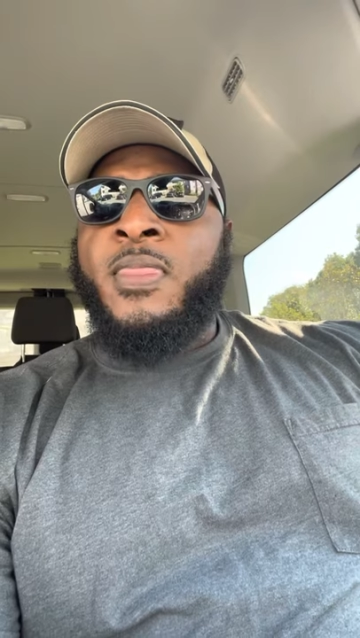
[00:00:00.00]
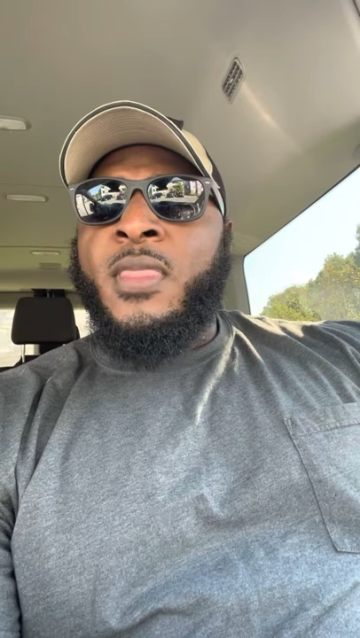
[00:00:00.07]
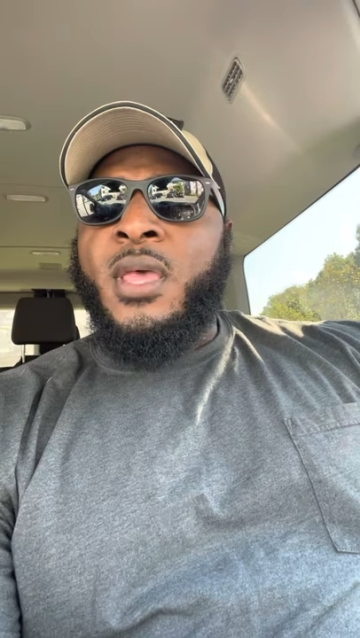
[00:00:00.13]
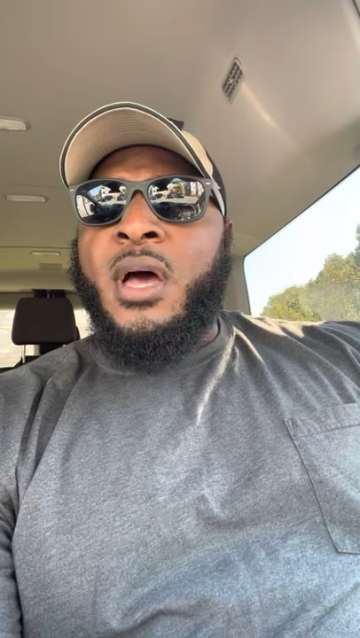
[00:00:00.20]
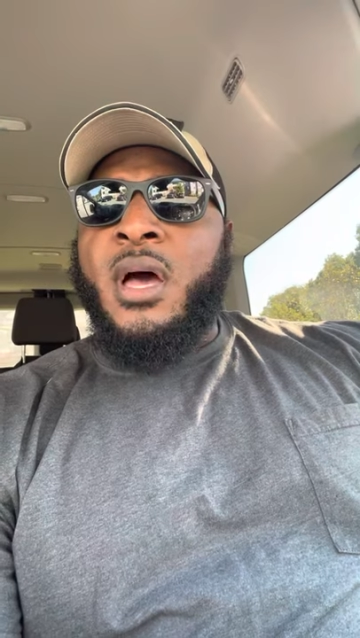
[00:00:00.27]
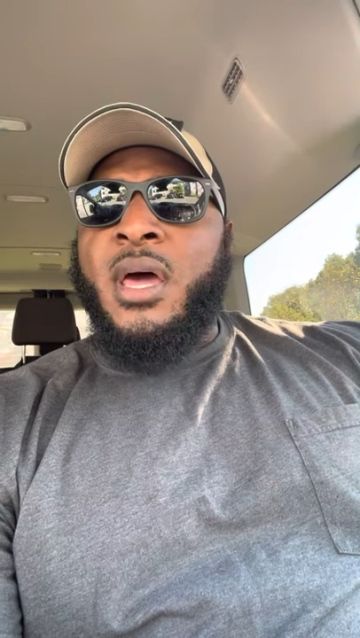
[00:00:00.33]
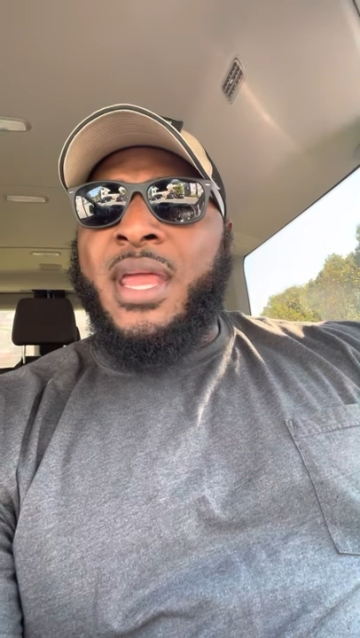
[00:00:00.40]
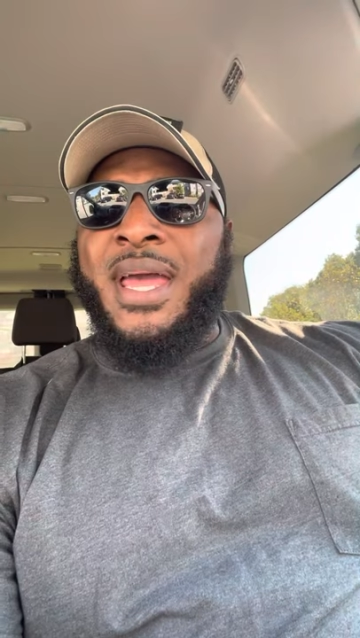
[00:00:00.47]

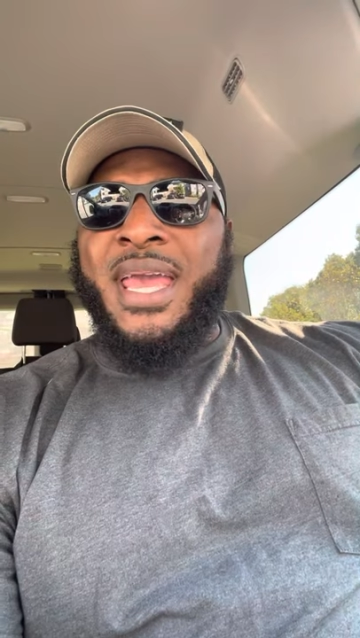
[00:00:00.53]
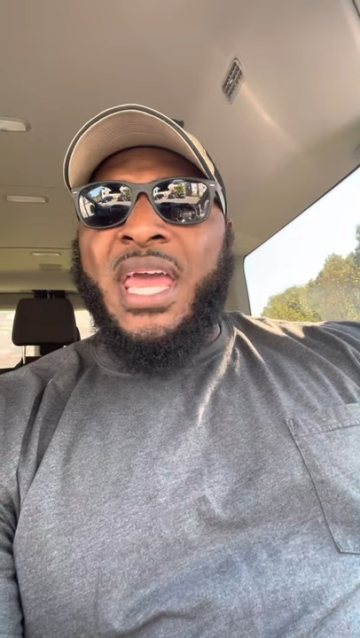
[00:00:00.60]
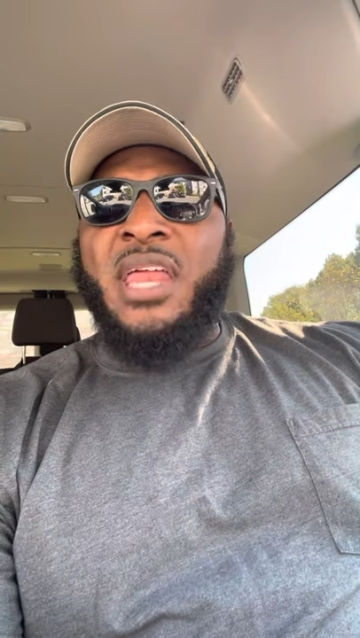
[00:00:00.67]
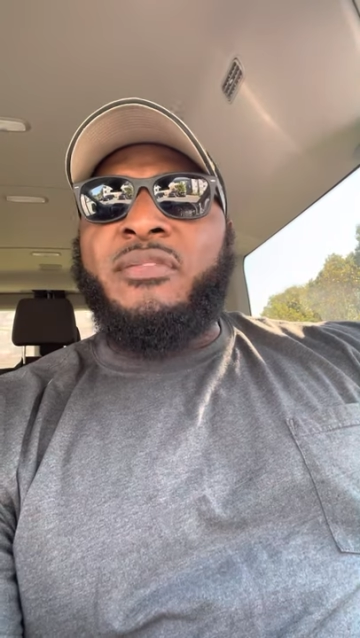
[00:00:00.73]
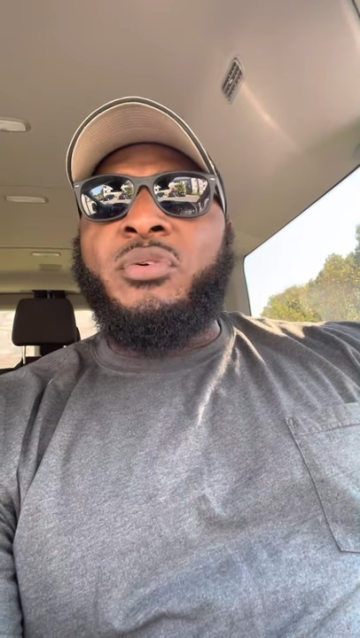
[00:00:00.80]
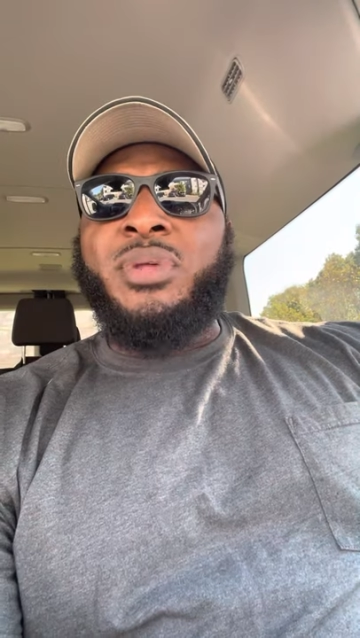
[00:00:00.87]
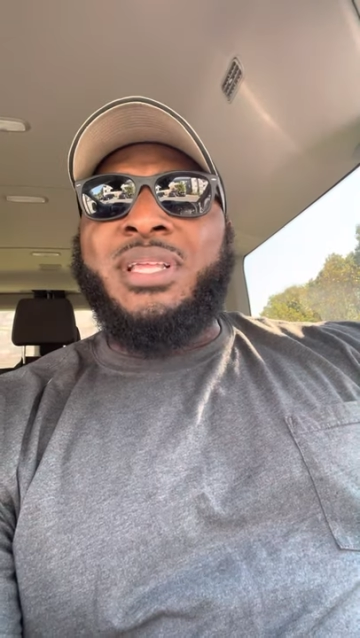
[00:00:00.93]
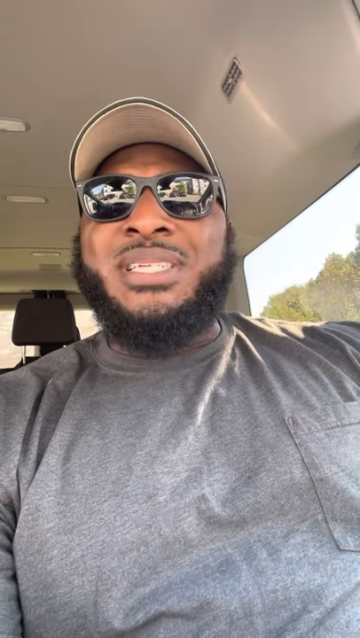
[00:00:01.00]
And I can't
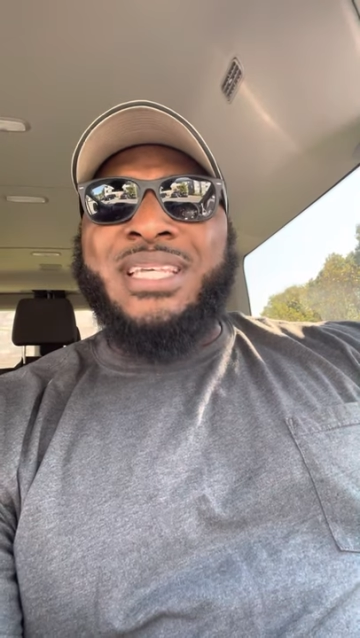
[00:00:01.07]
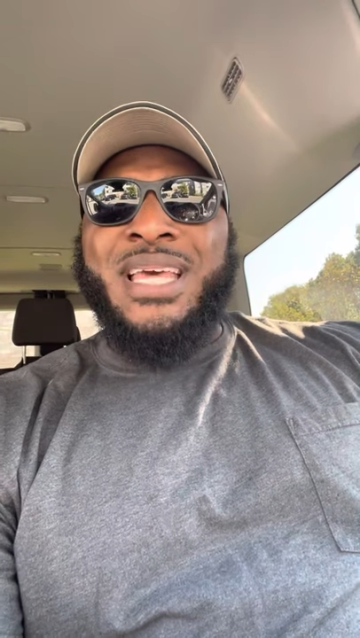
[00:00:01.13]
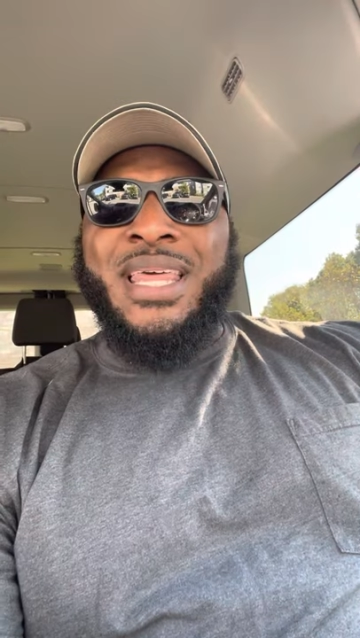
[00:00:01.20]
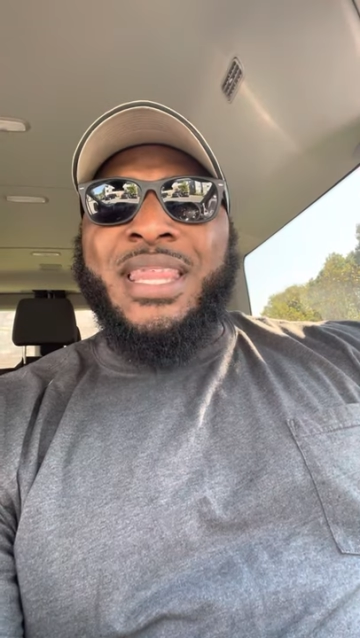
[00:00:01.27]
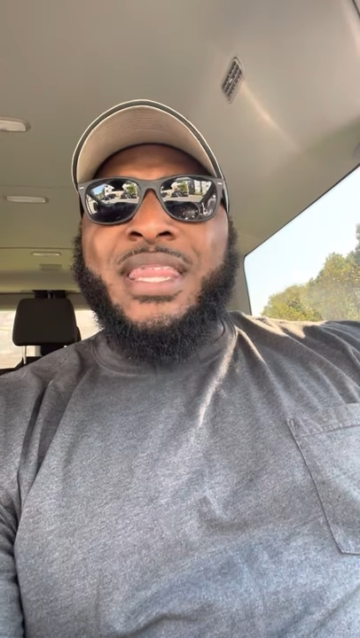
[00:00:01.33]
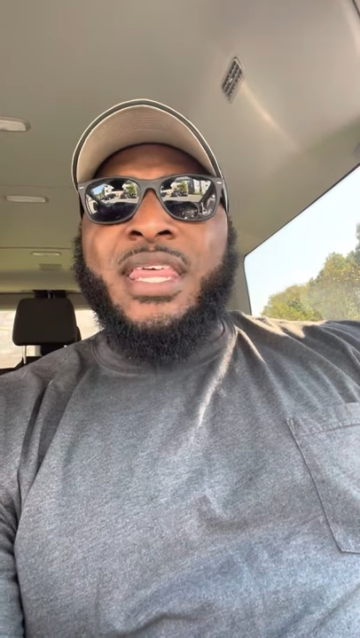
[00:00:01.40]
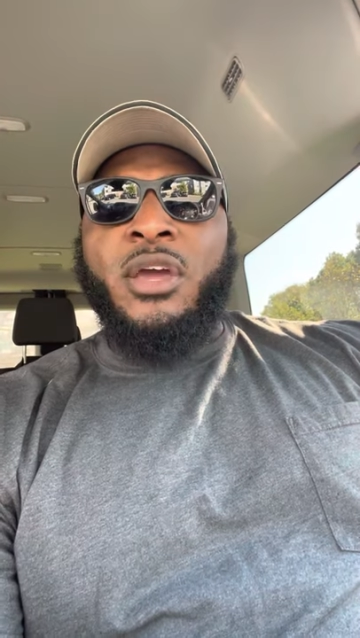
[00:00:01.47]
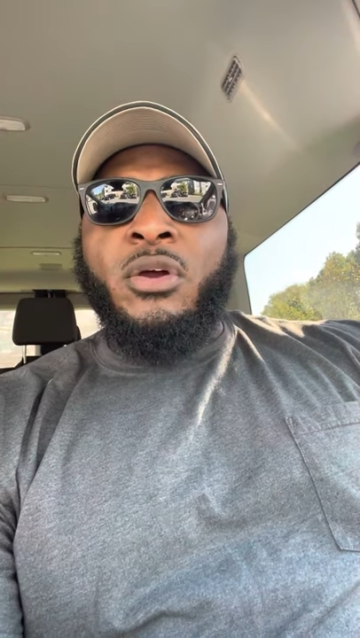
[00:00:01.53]
even really say
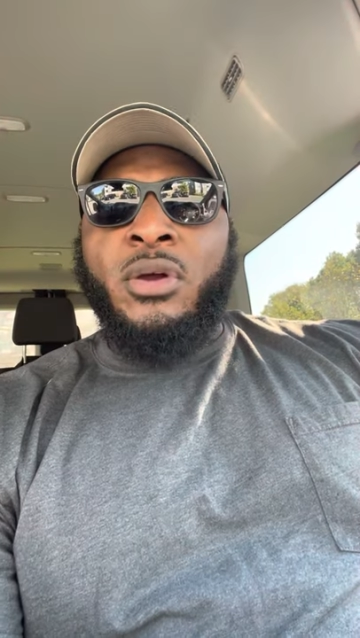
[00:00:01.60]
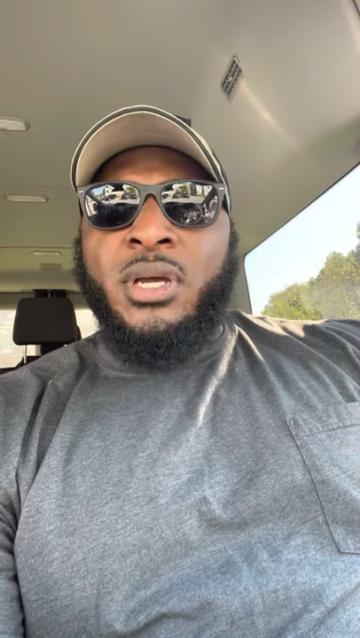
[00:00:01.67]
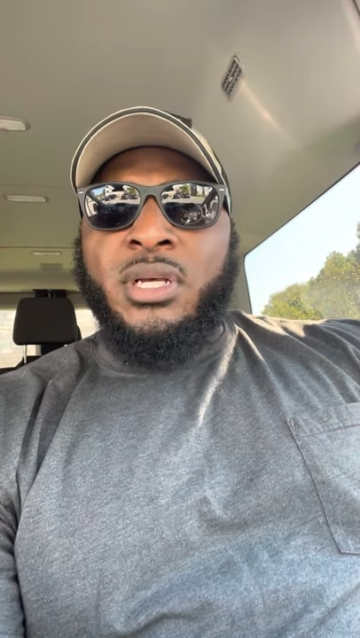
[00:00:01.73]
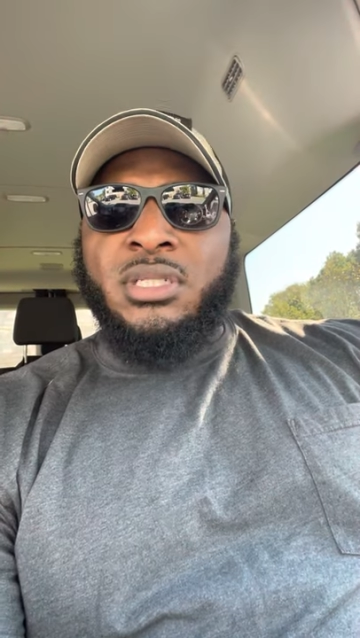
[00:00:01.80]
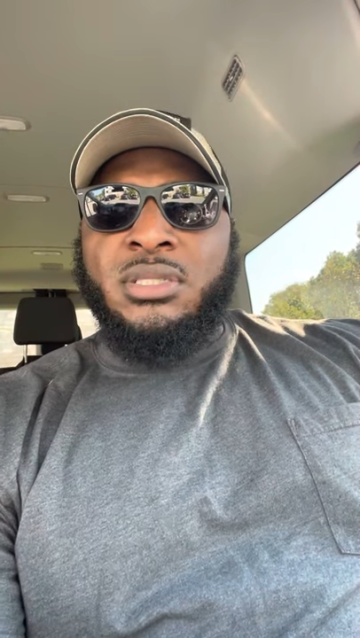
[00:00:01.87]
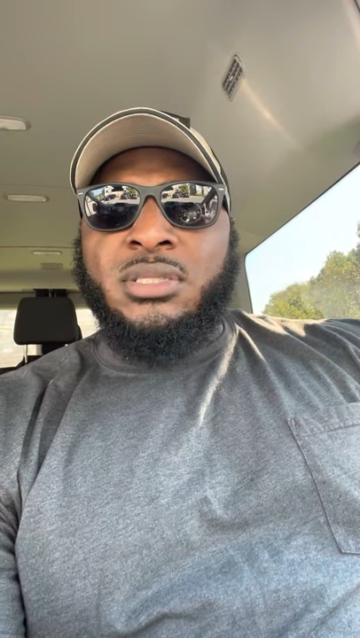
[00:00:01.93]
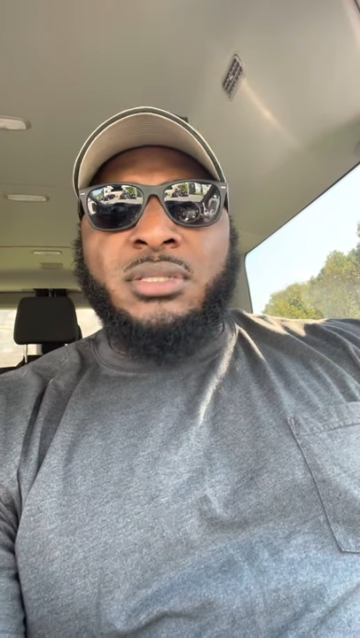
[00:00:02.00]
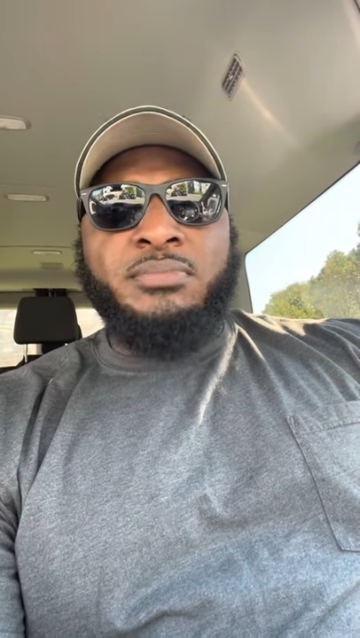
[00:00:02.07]
there
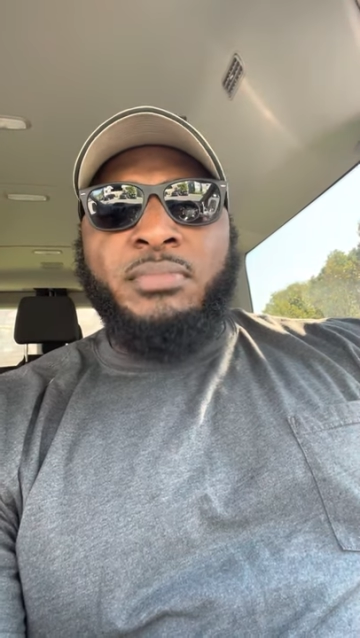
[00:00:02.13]
because